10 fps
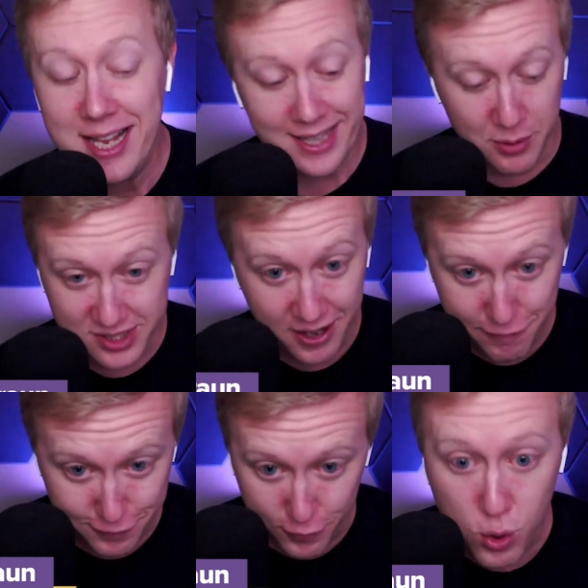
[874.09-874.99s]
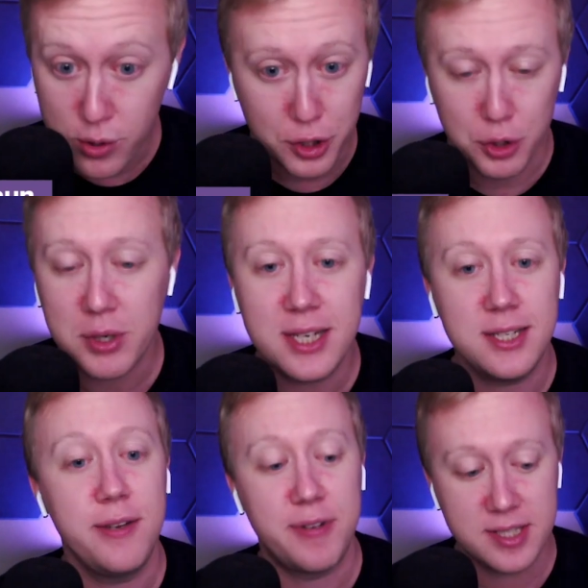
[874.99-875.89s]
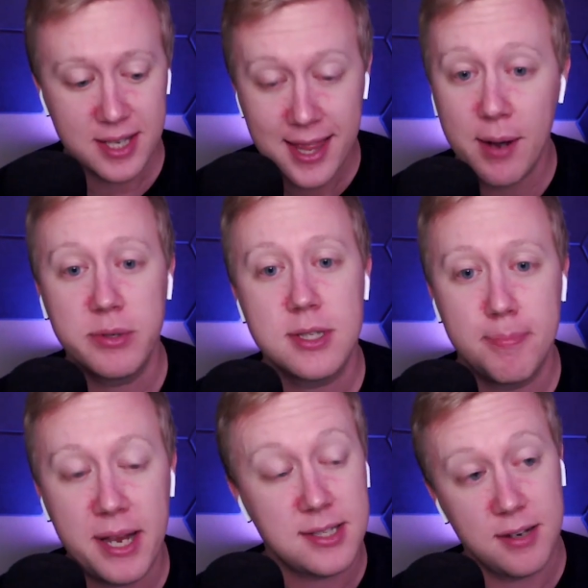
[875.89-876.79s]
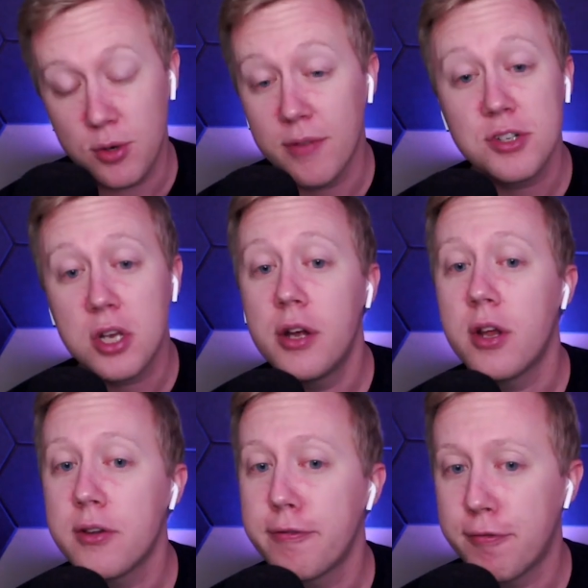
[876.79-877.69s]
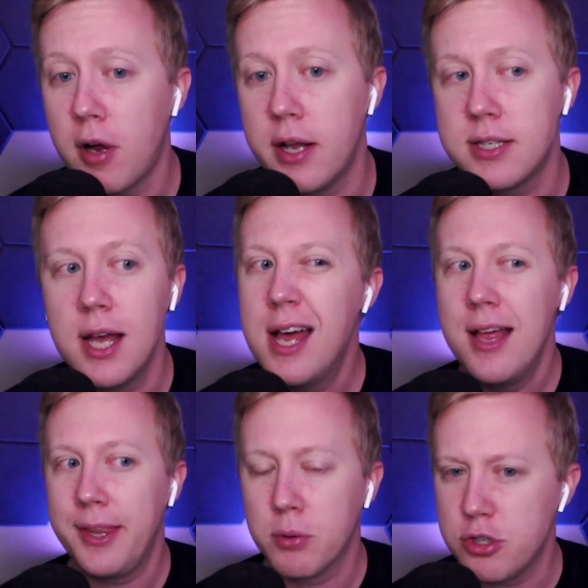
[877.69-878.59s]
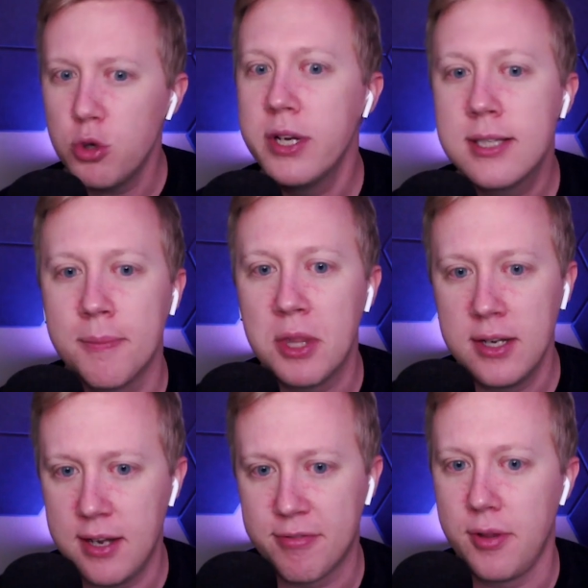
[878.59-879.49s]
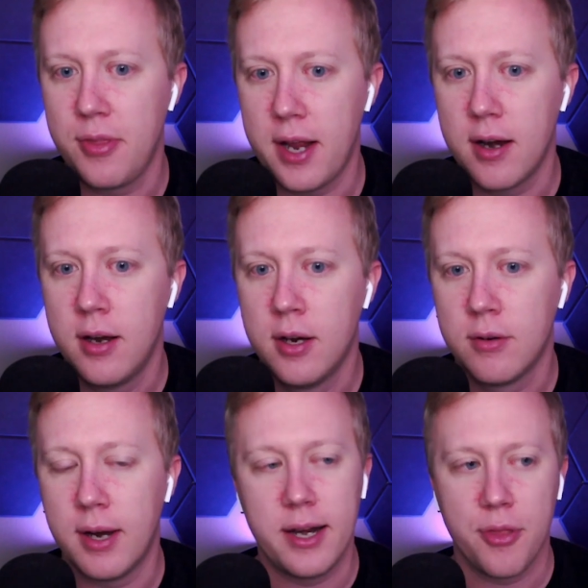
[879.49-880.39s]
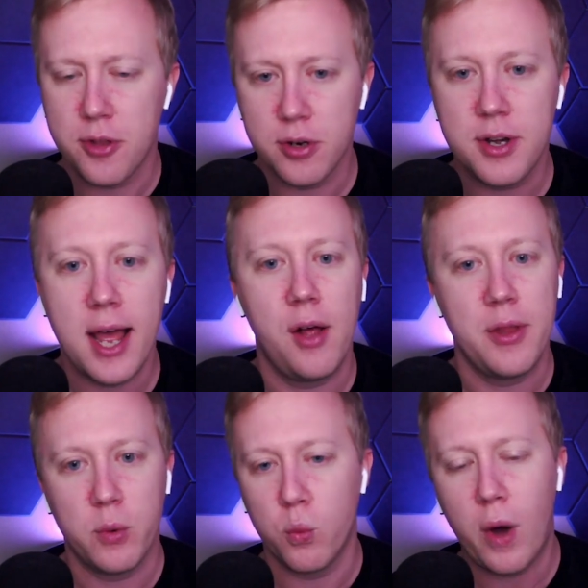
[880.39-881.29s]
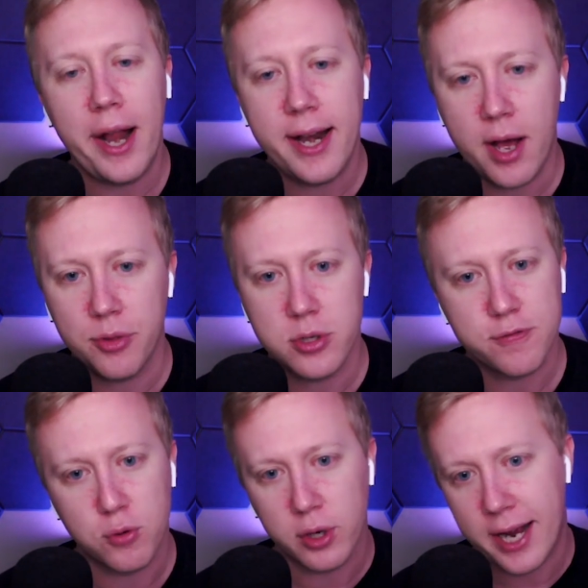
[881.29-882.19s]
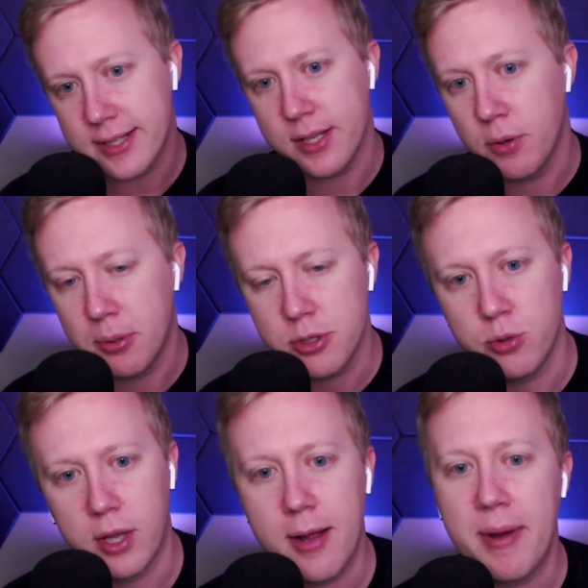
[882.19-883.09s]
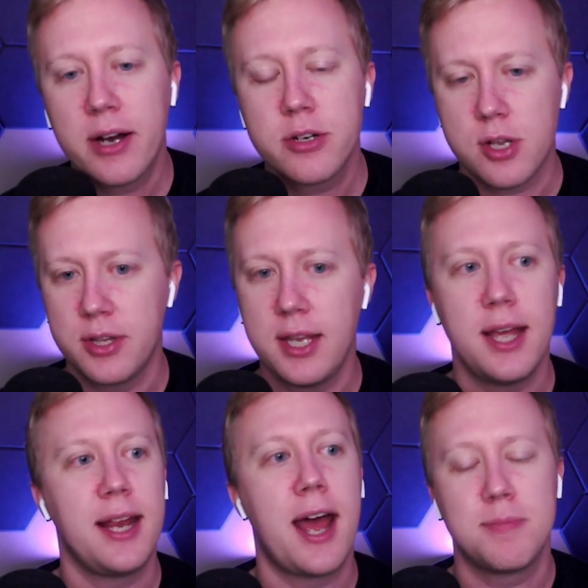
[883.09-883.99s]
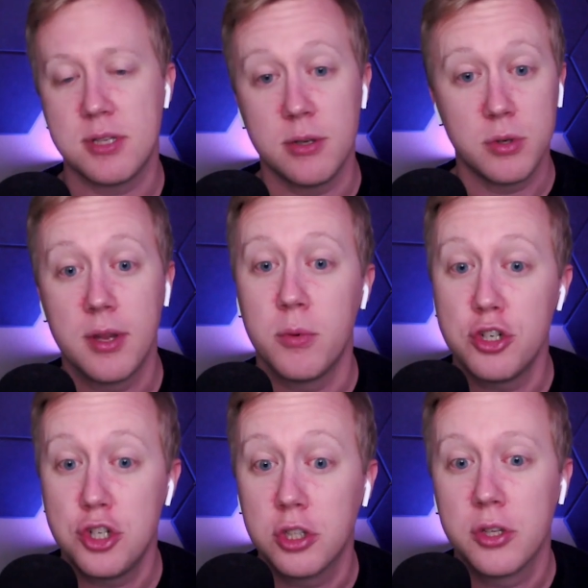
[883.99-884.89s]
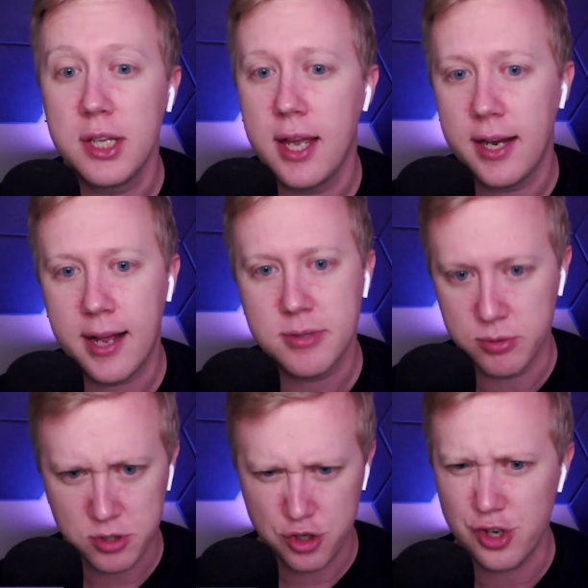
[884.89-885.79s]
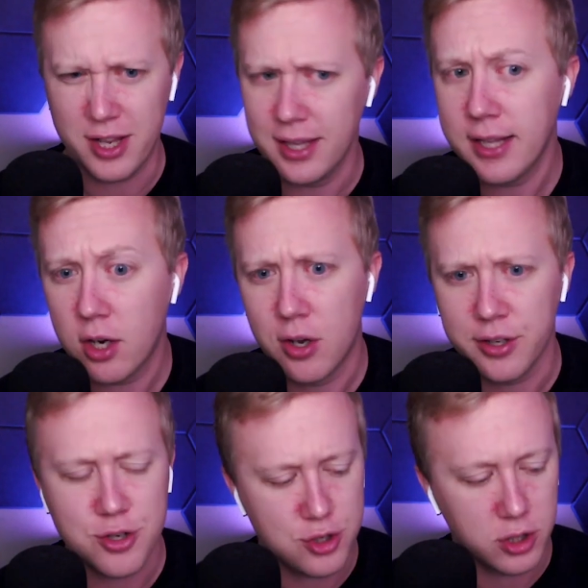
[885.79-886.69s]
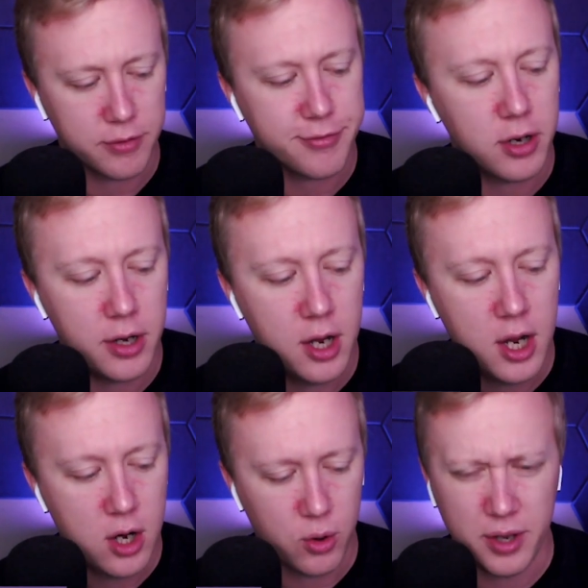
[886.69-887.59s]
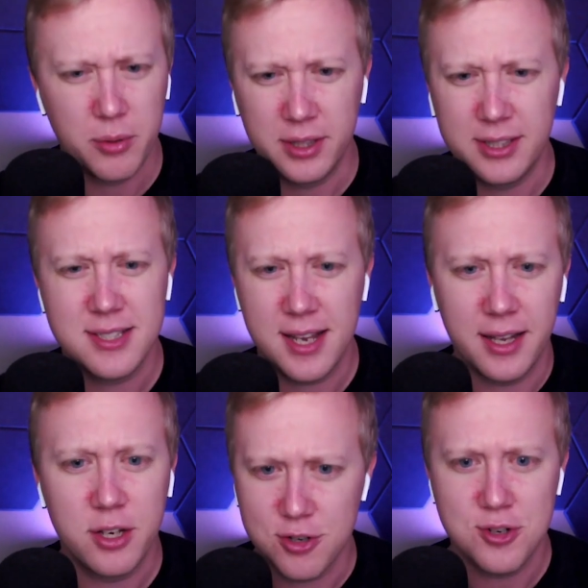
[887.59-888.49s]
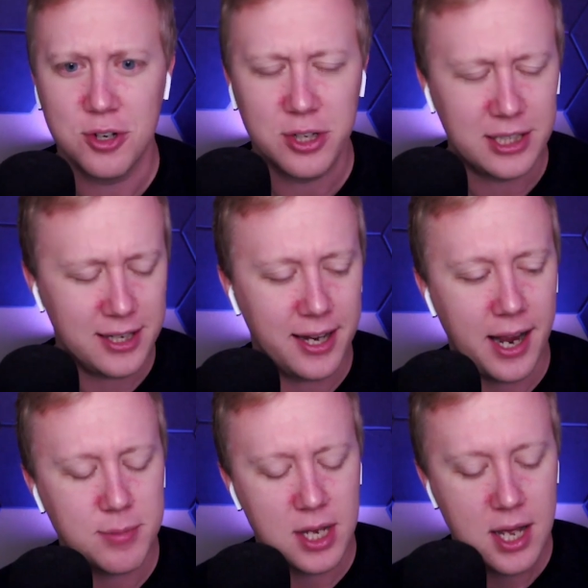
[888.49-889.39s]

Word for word: That was a four three defense, and that was the base. And if you ever saw another front, they were doing something different there right? On third down, they would widen out those four guys. They would put two linebackers on the A gaps, and they would they would sugar the A gaps. There was a I think they called it sugar front, or they would at least say like you're sugaring the A gaps.